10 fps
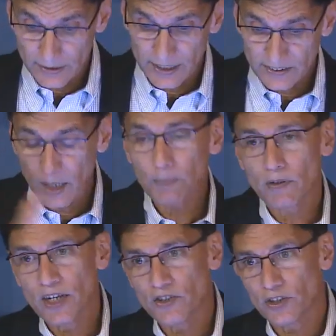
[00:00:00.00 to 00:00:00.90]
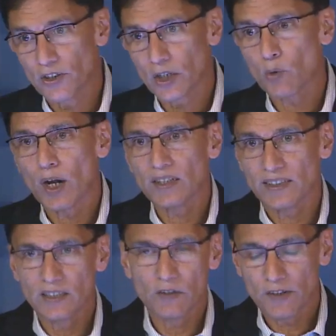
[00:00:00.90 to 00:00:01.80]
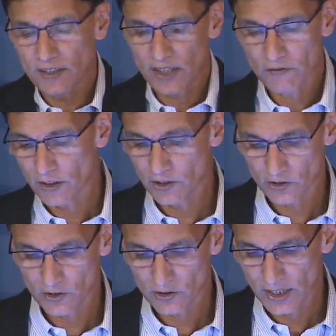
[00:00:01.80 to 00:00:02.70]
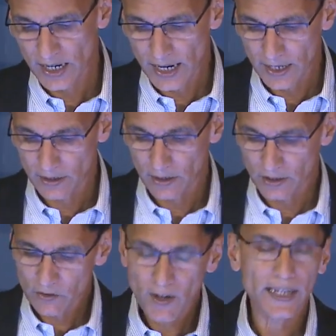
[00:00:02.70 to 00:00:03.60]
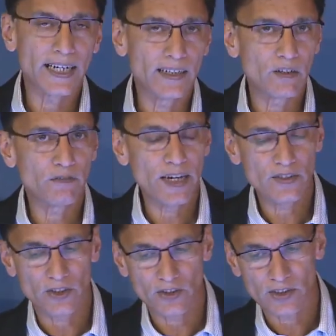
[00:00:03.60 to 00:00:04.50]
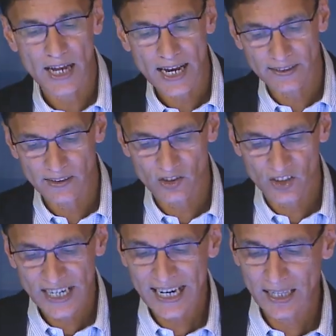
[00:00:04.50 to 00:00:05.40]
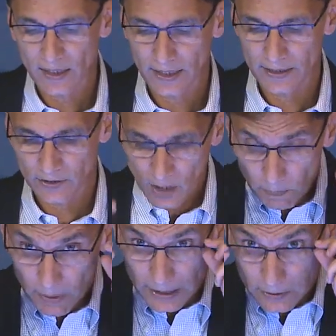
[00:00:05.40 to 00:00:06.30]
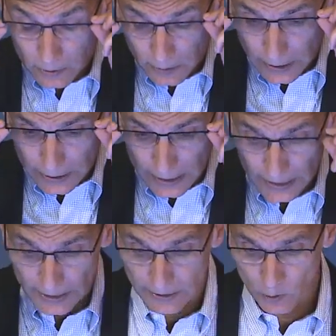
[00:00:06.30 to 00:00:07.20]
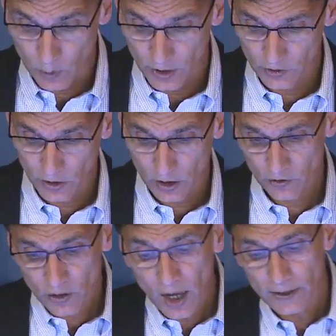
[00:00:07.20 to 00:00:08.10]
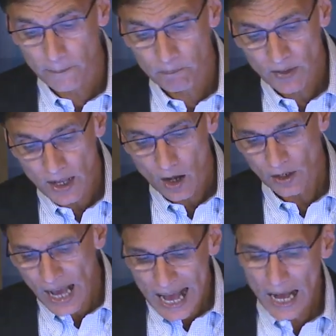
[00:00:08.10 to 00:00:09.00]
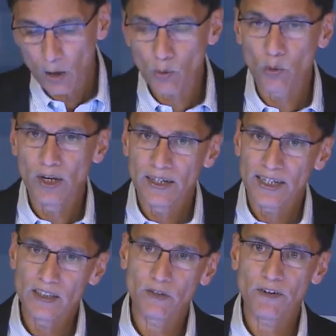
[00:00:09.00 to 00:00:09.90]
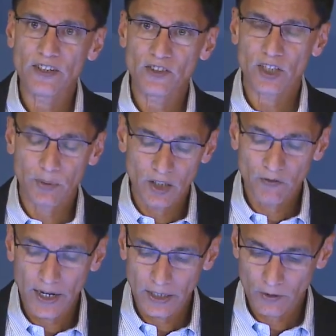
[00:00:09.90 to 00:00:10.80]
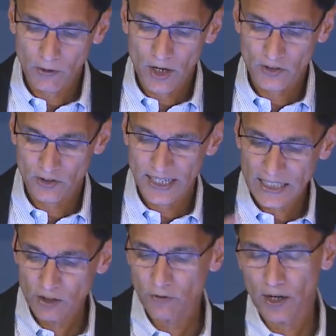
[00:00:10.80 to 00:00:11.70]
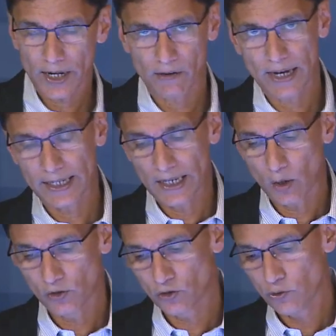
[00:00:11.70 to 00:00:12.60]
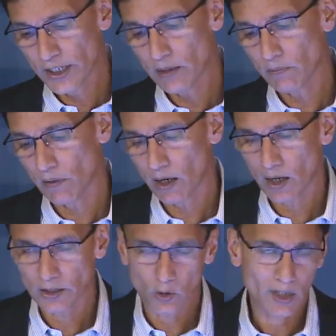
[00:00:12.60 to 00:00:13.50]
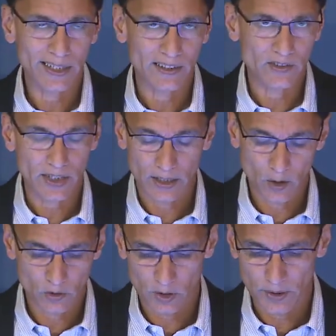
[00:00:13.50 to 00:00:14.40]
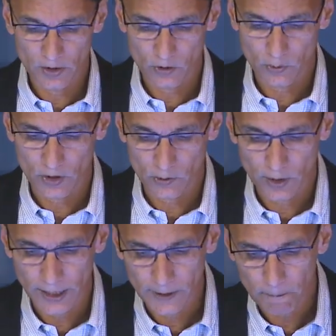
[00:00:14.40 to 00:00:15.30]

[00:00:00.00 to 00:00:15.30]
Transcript: that separation requires interface definitions. And defining interfaces at this scale is complex, right, and requires a lot of thought on how interfaces can be defined across gasifier and downstream uh, utilities and downstream industries, right?